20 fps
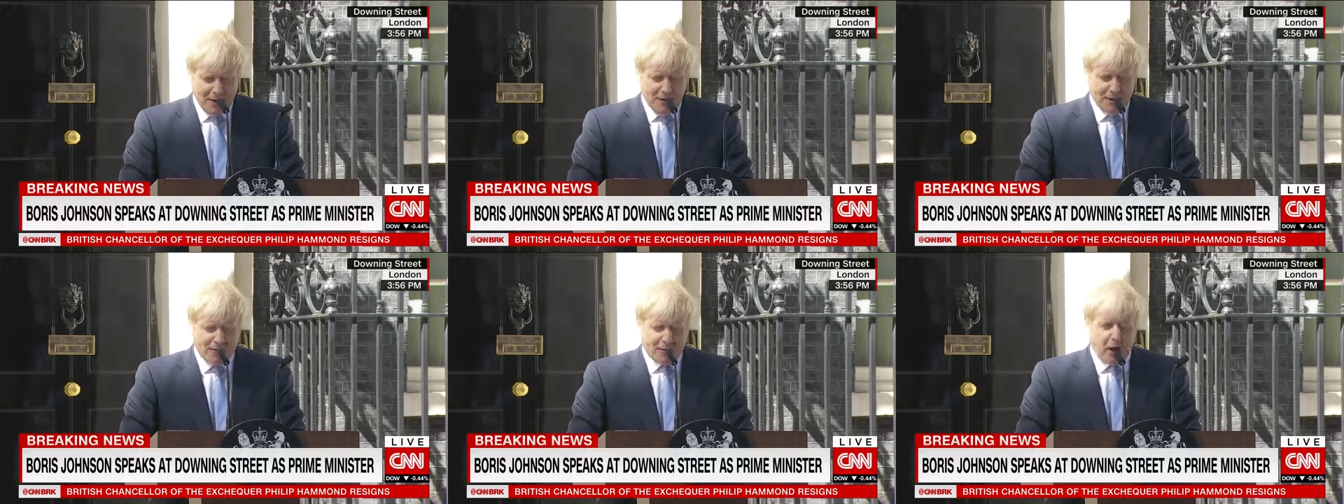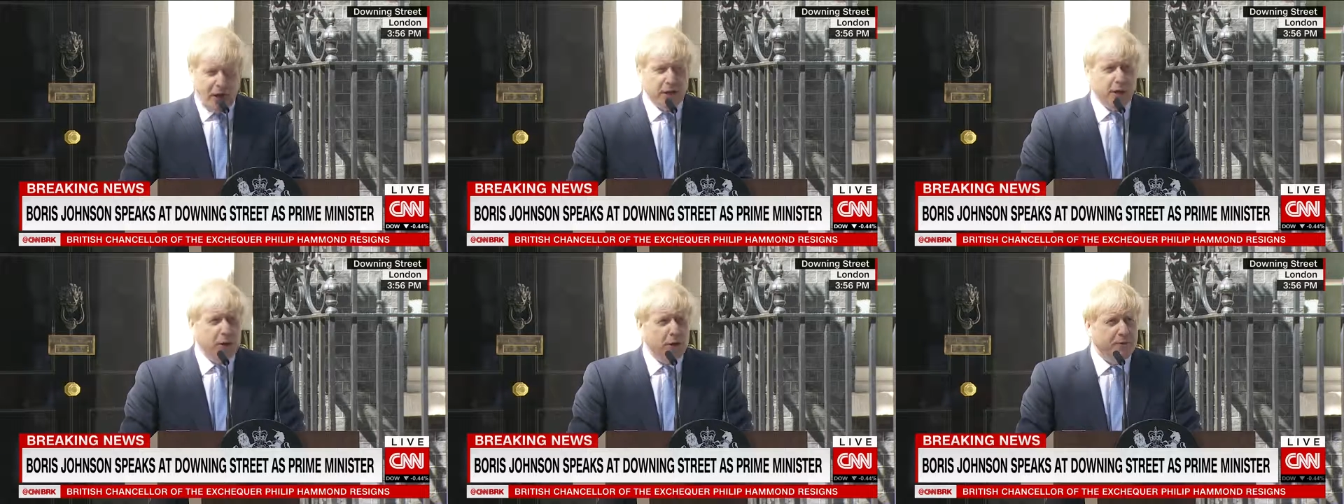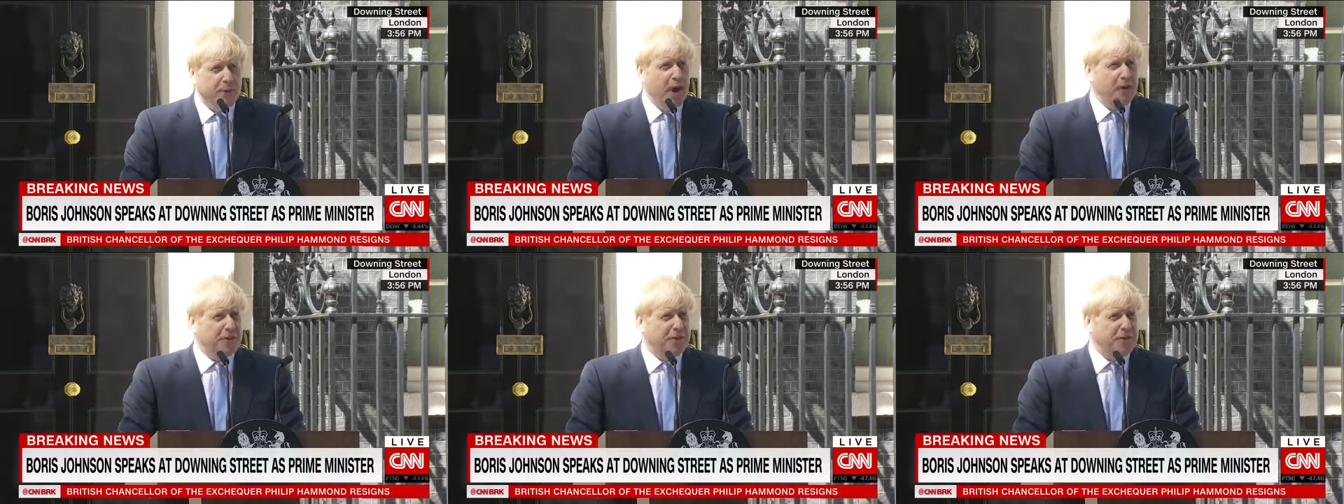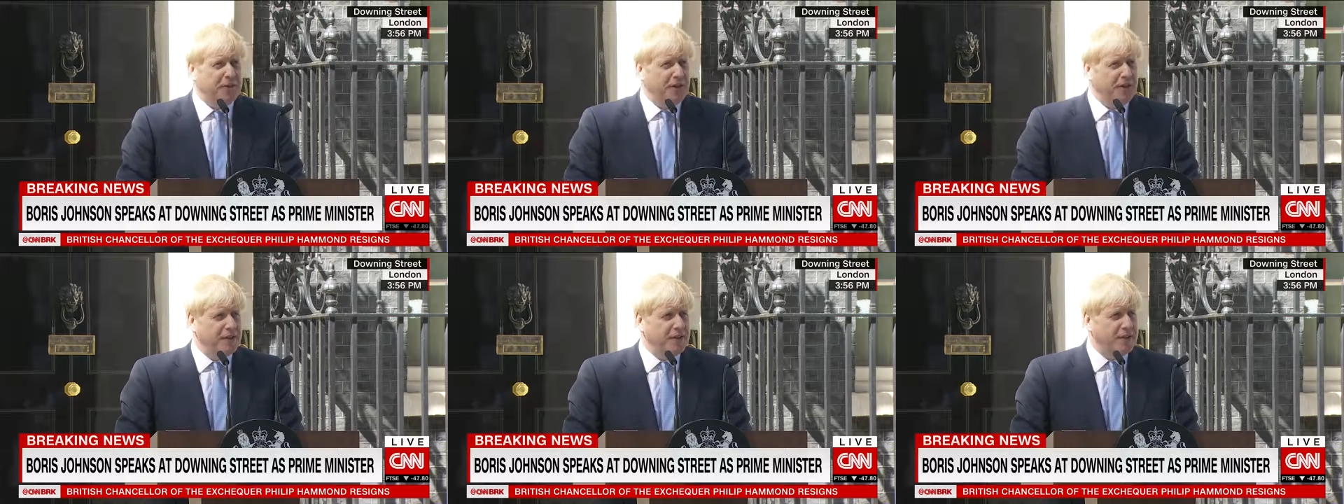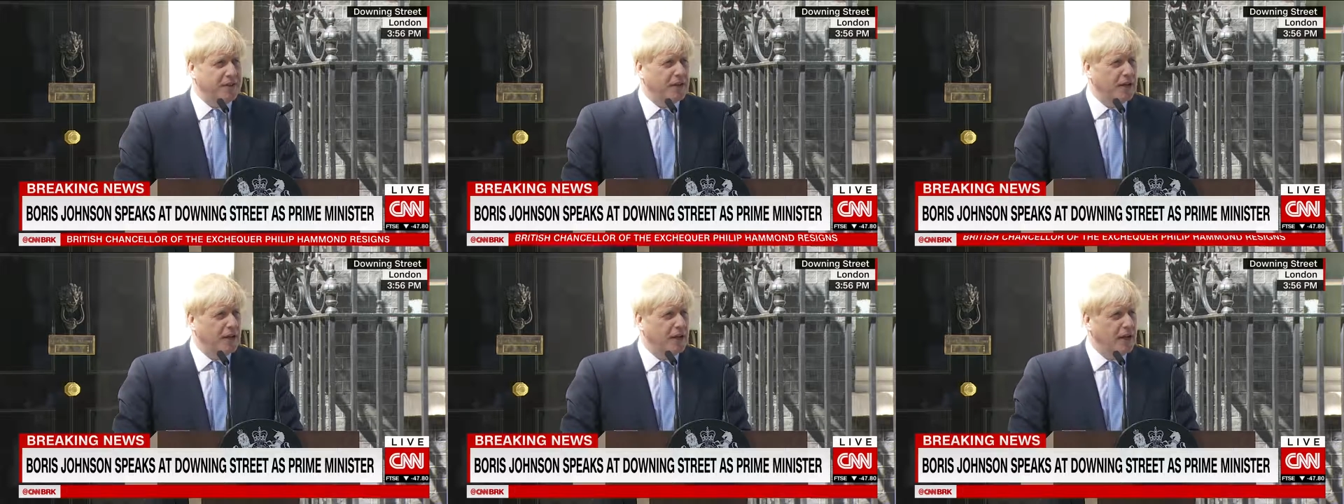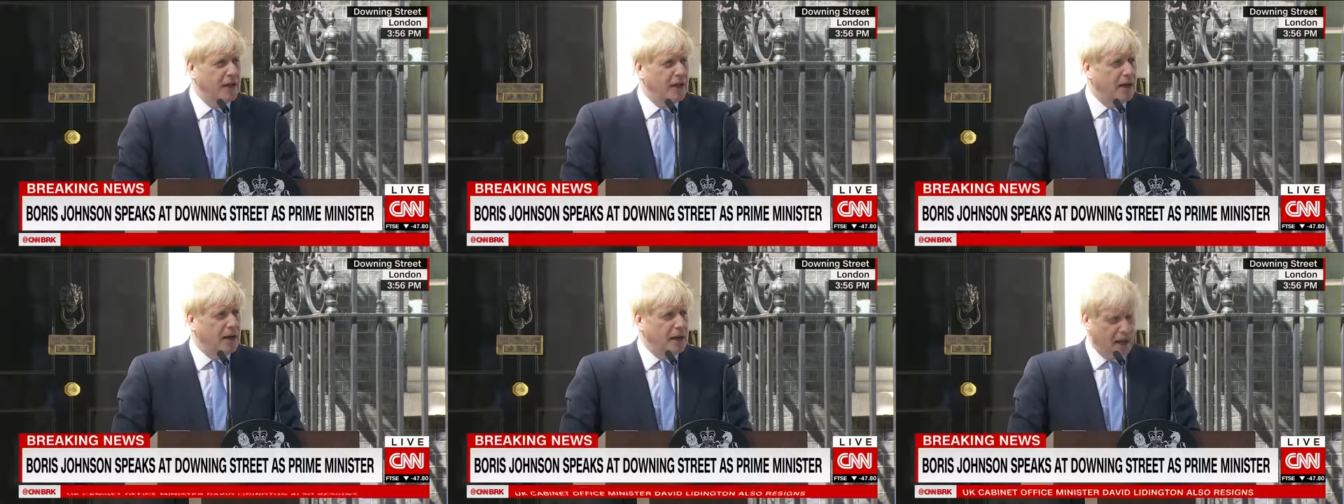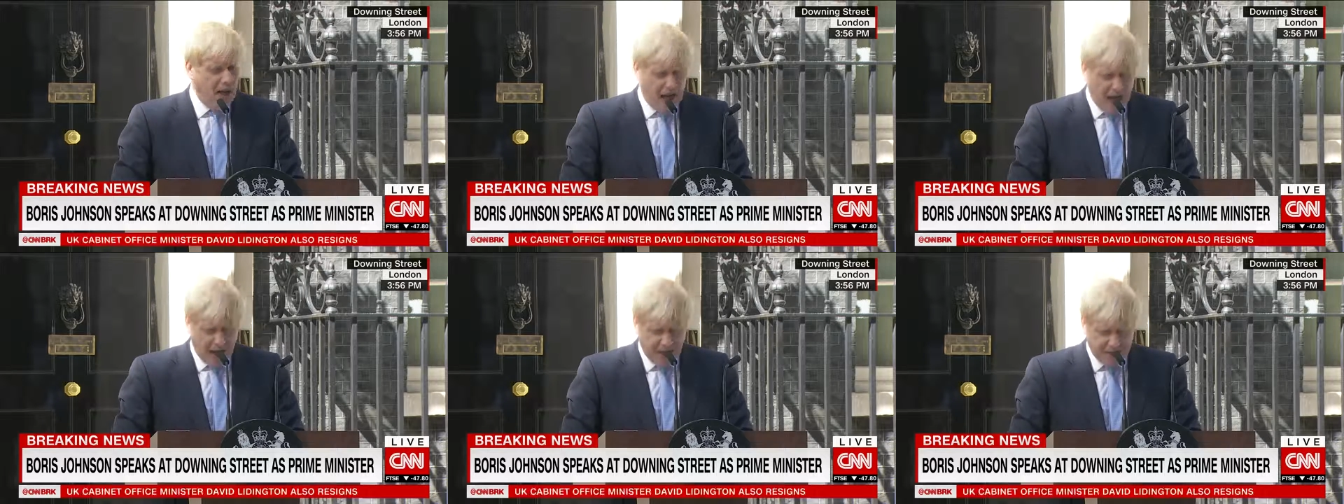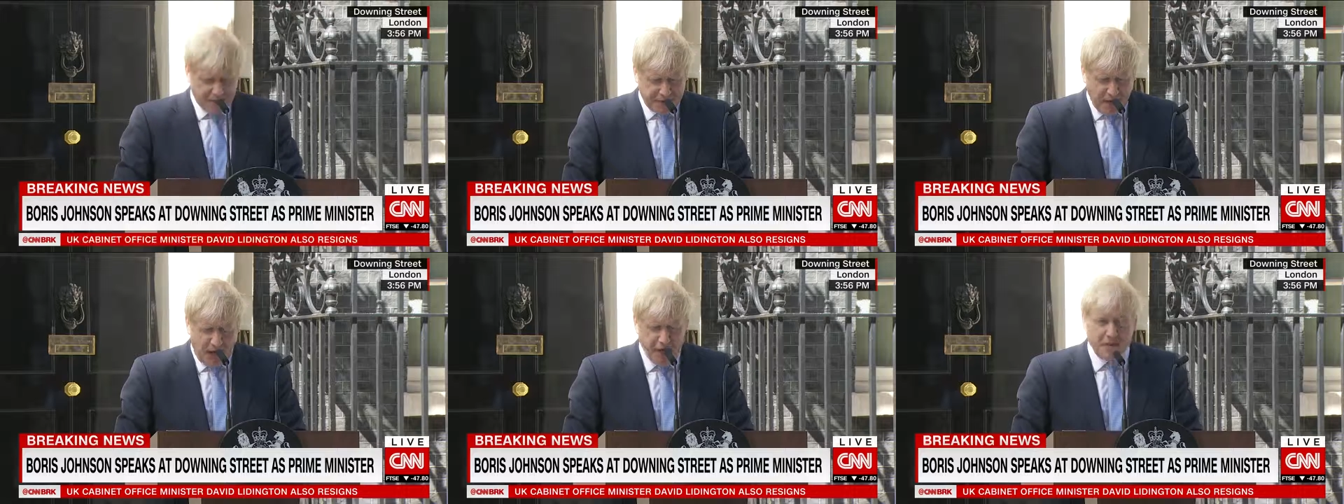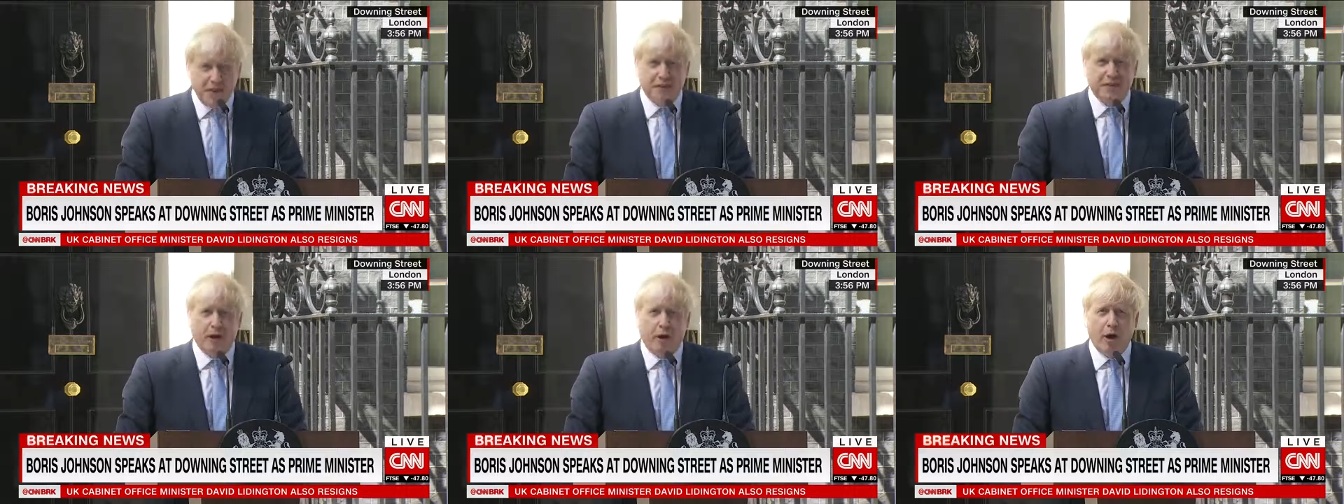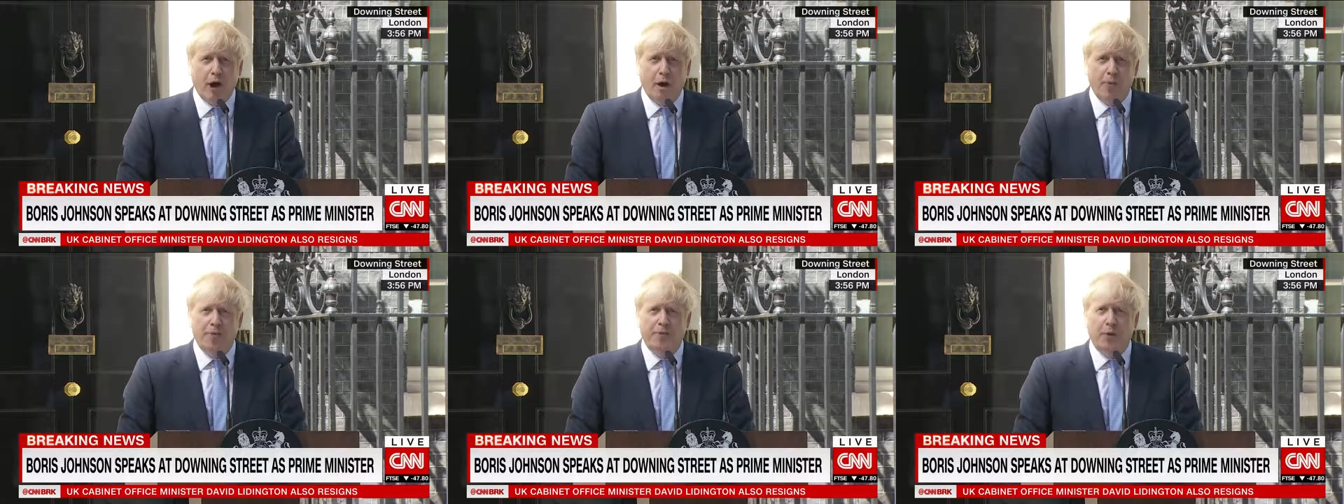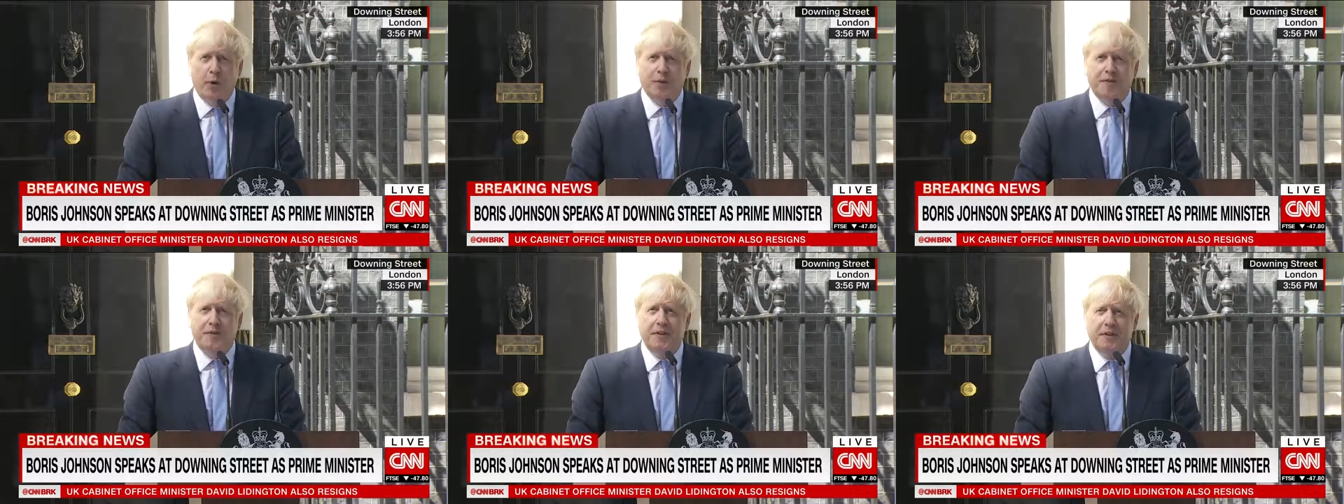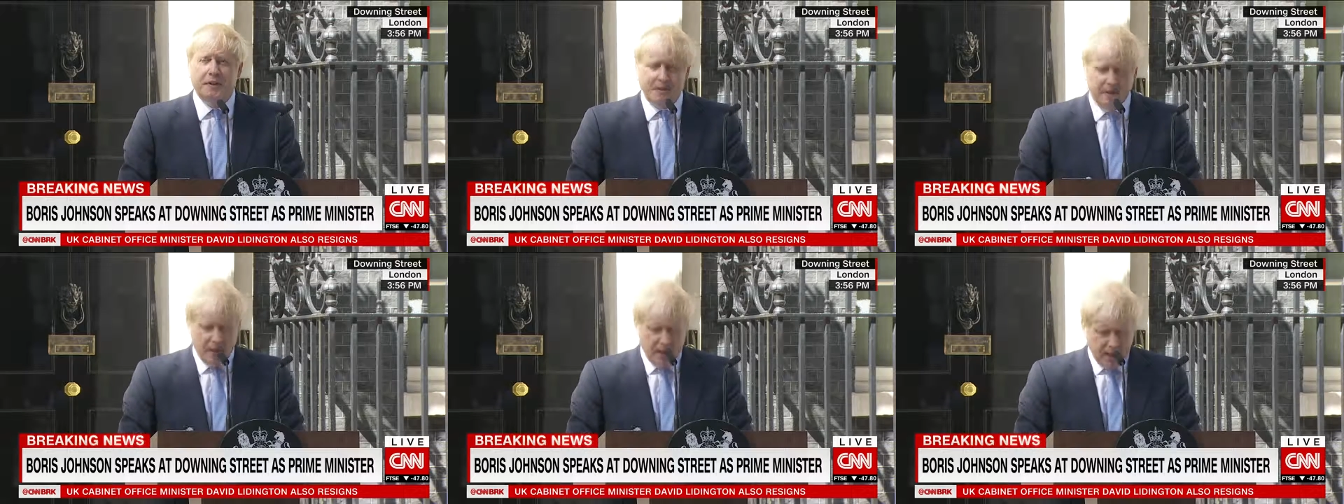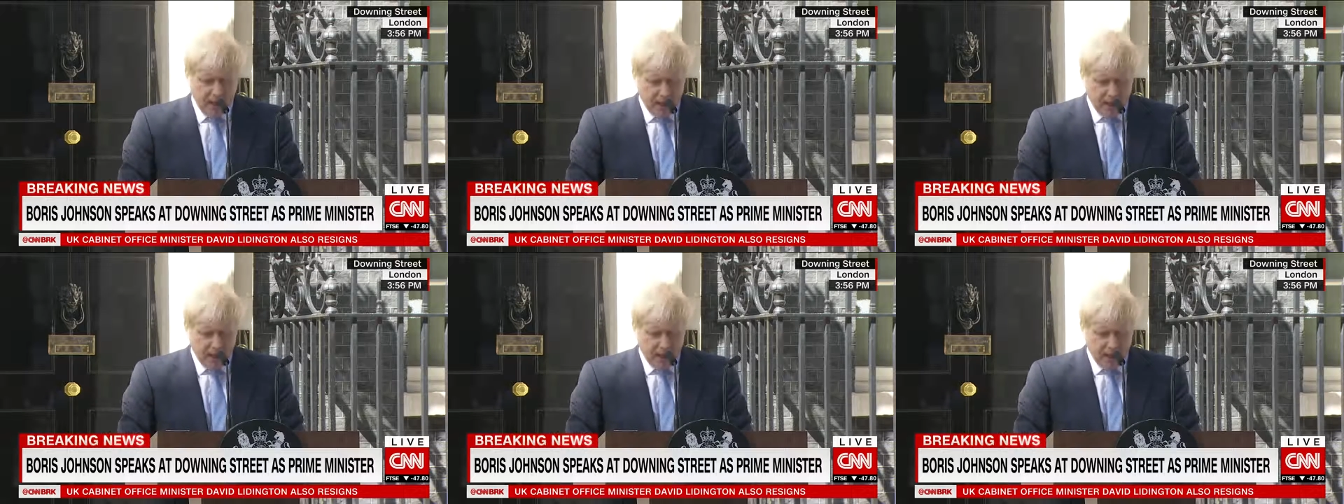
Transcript: for our universities, our scientists, our armed forces,